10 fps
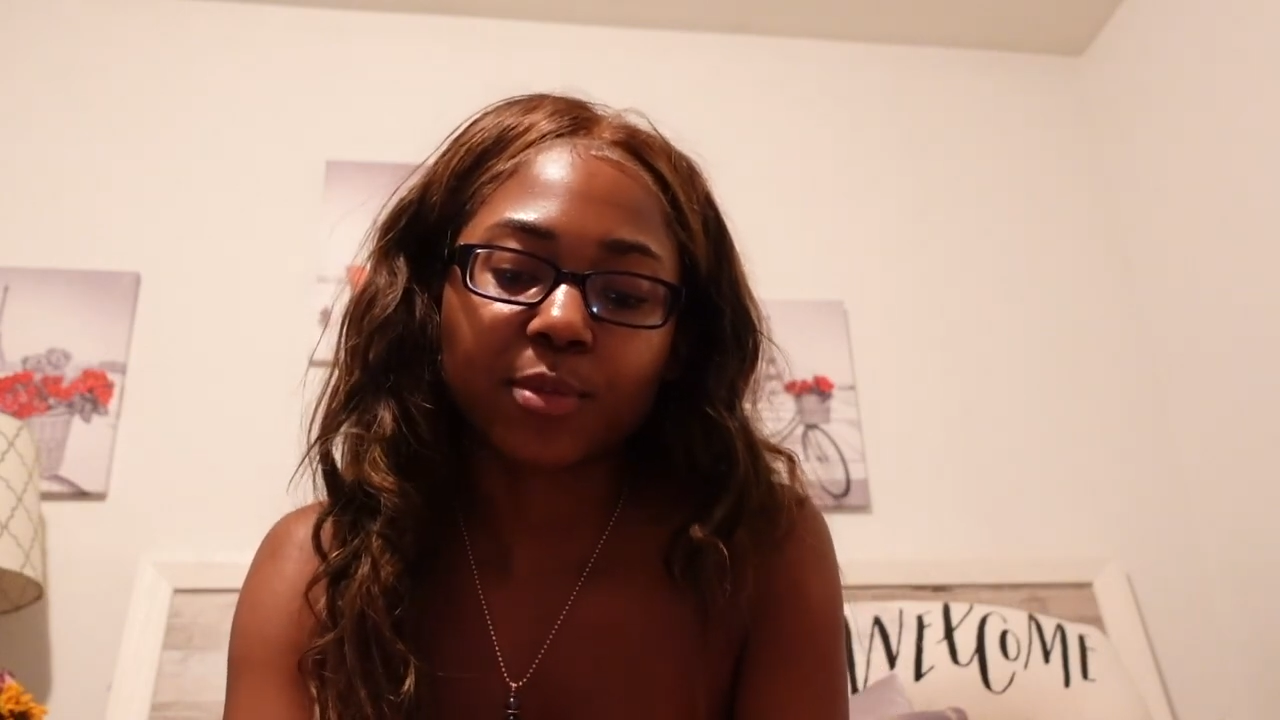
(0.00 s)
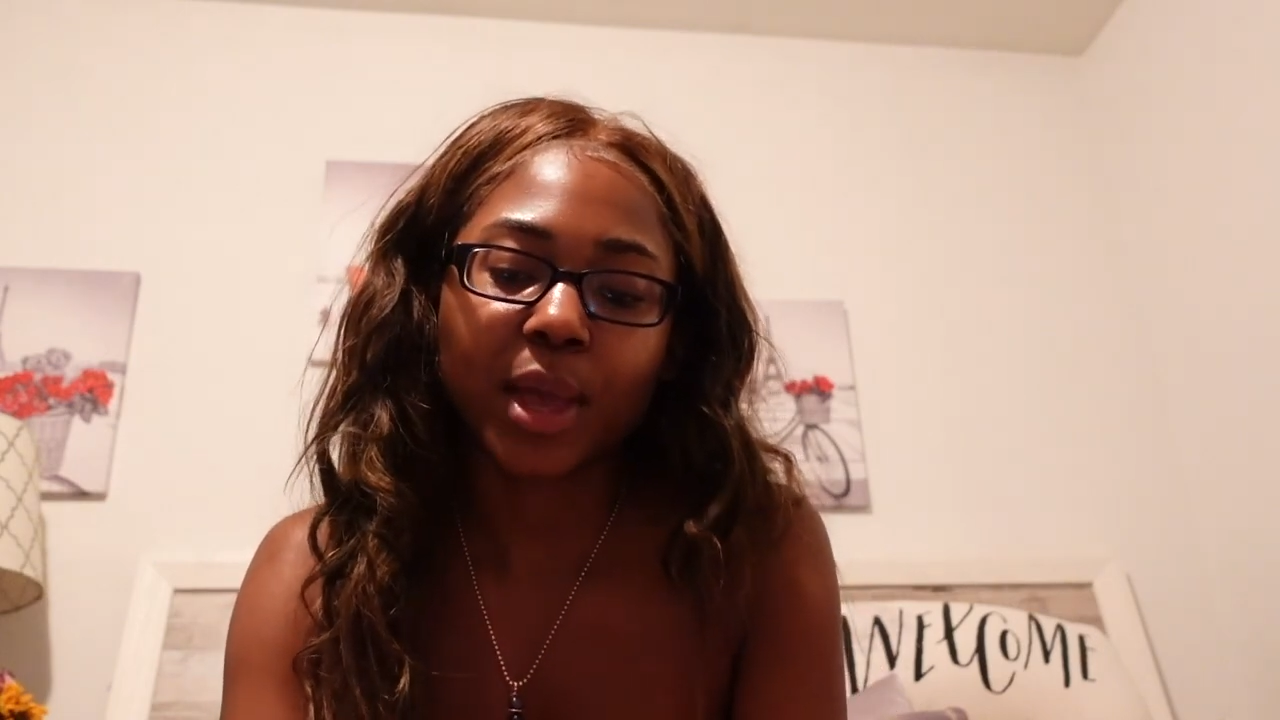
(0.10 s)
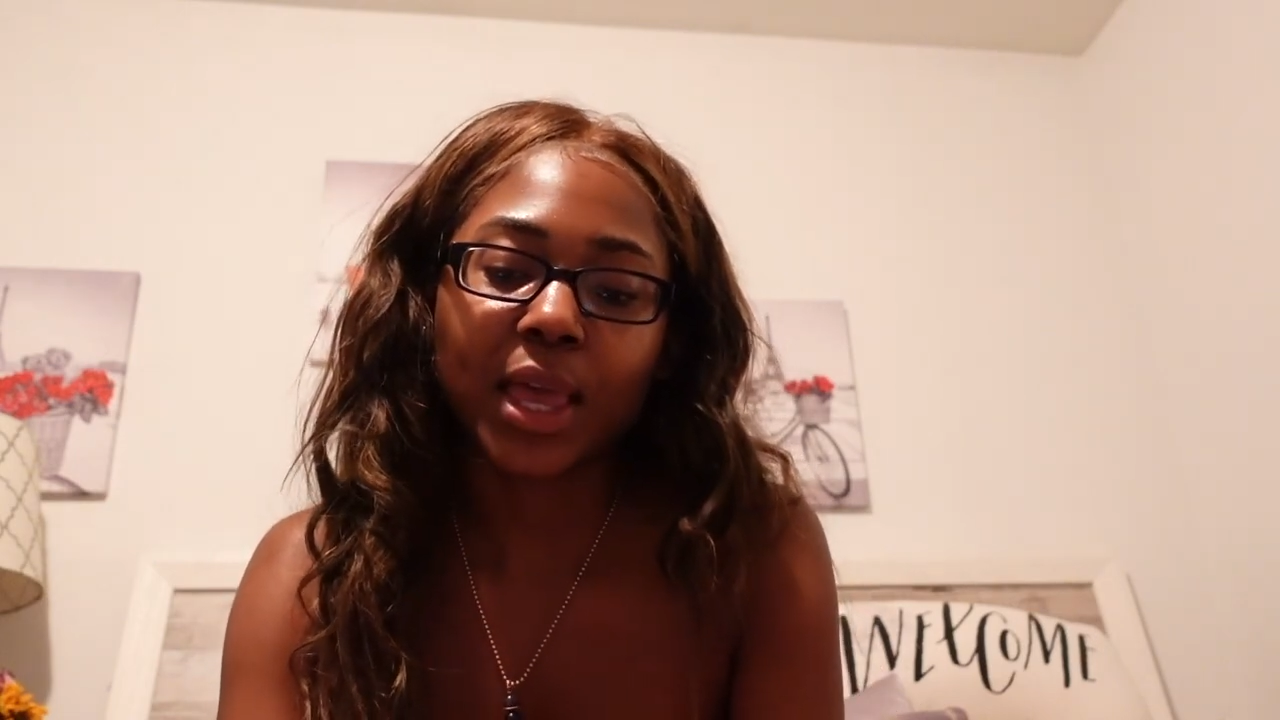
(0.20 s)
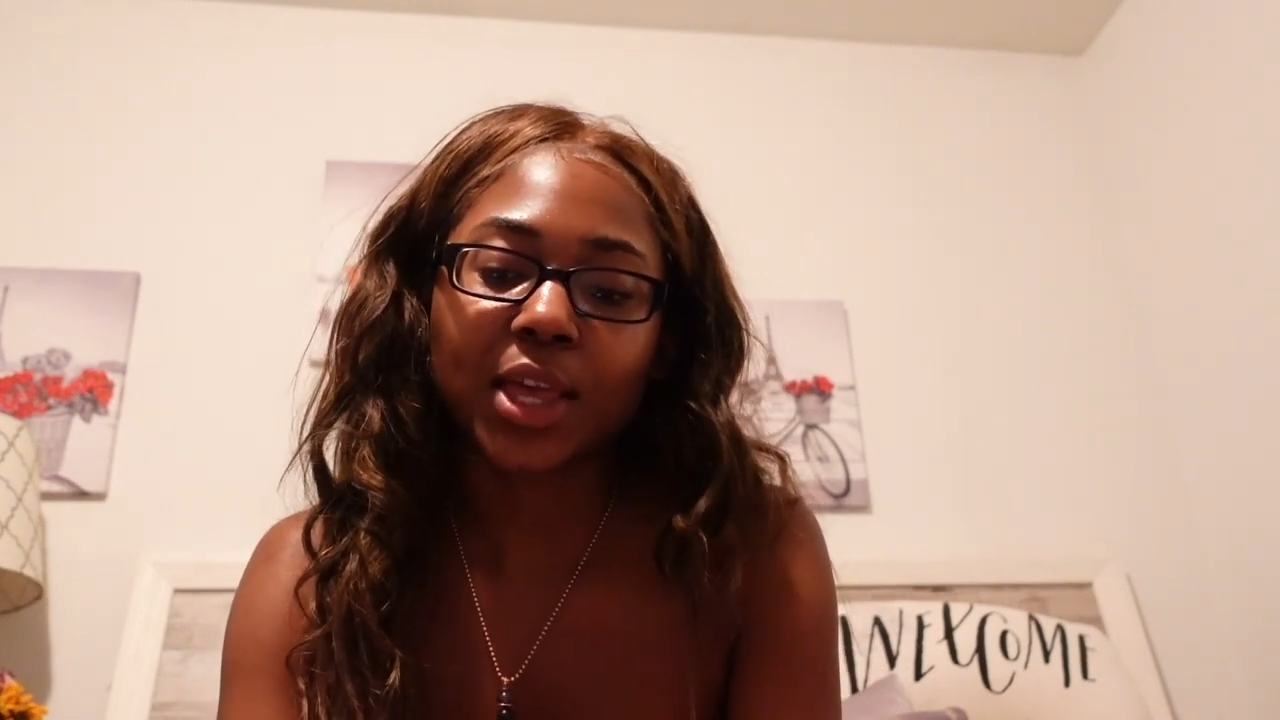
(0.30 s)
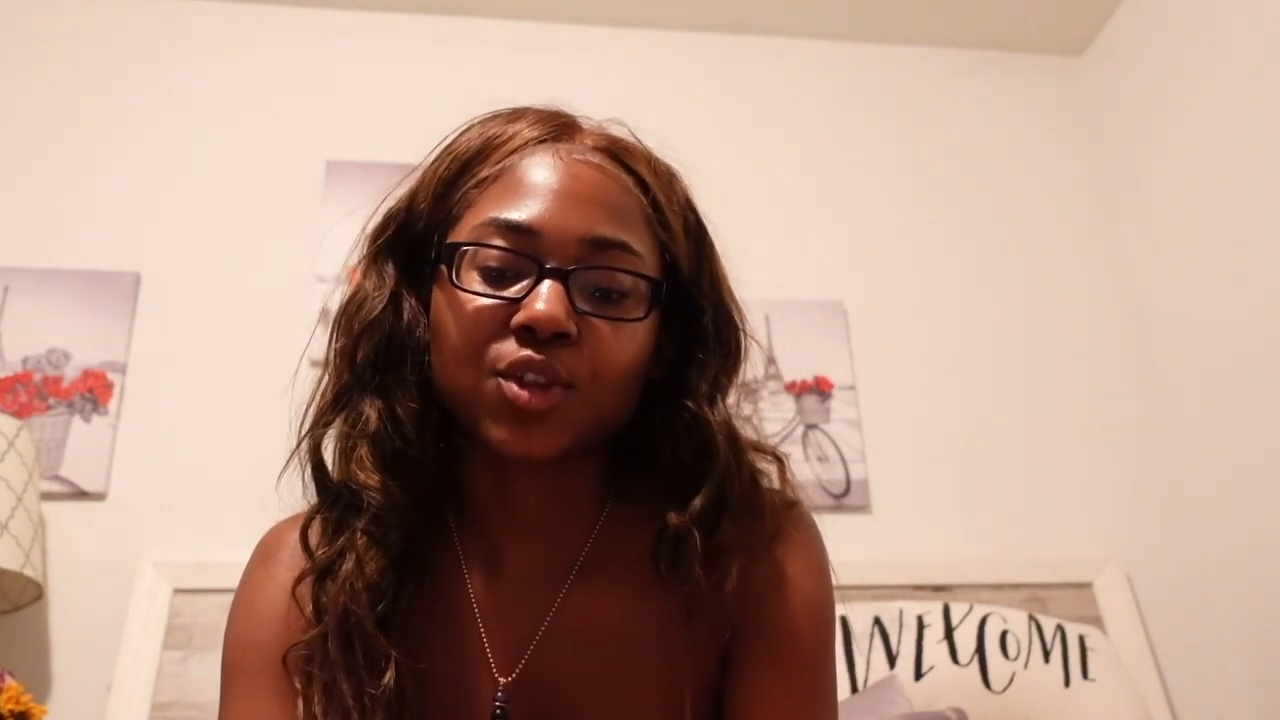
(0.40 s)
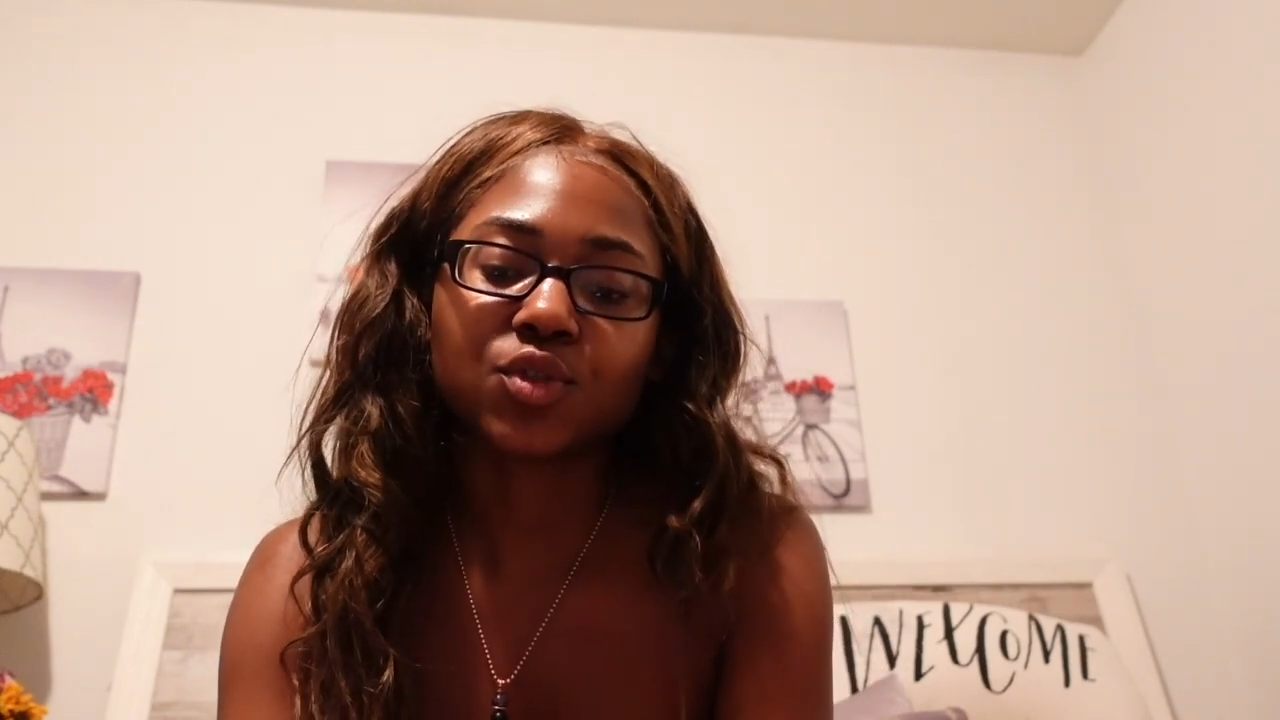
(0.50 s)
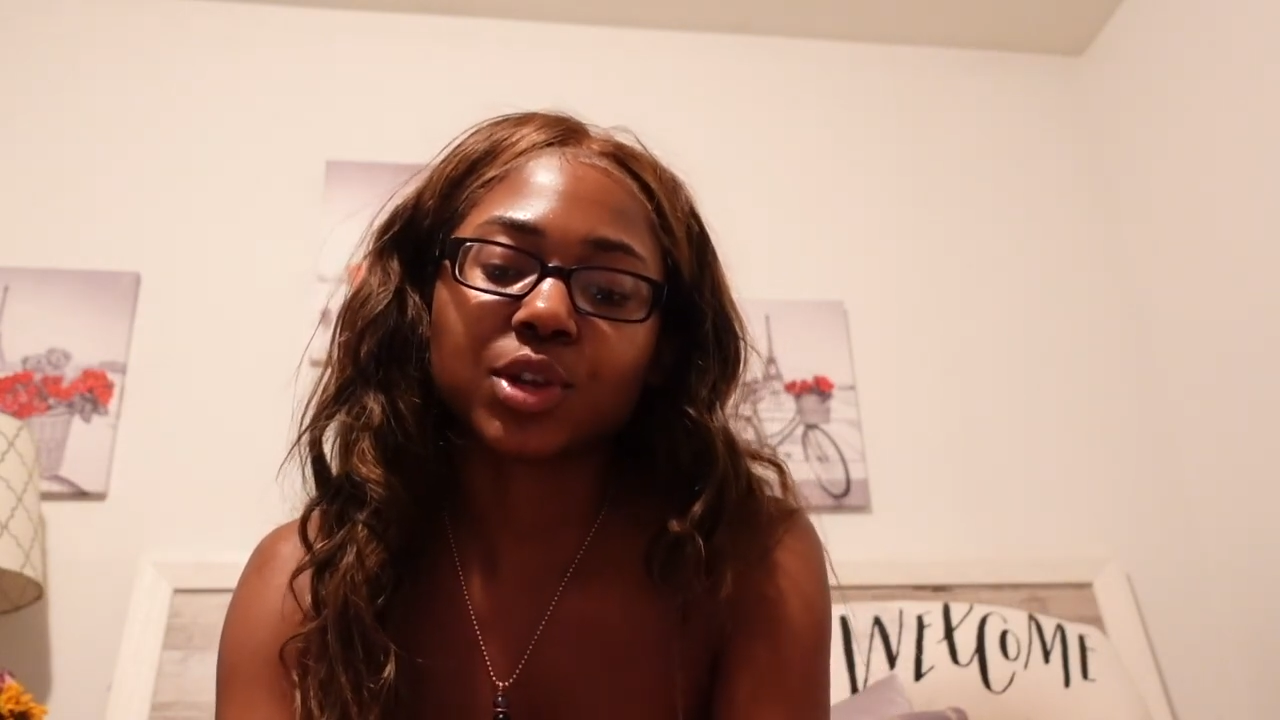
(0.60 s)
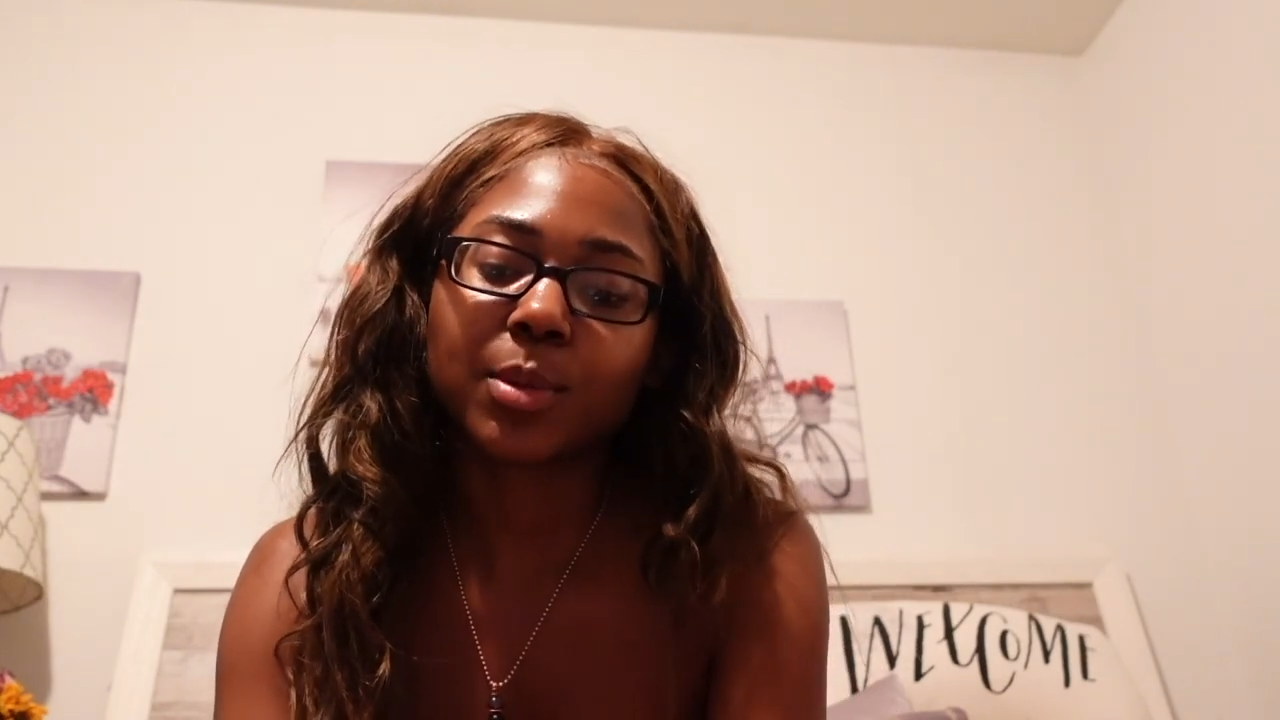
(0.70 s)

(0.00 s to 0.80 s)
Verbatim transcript: my angel